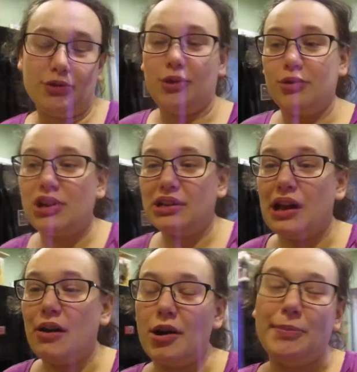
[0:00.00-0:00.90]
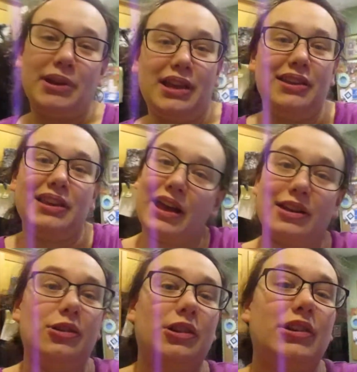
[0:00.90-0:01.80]
So go check it out. I'll put it in the
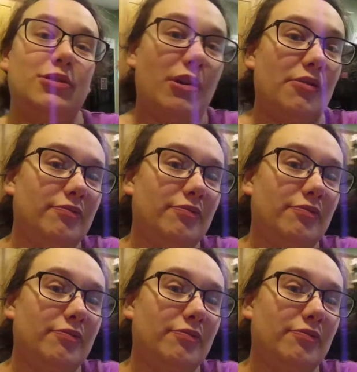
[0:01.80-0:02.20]
iCard as well.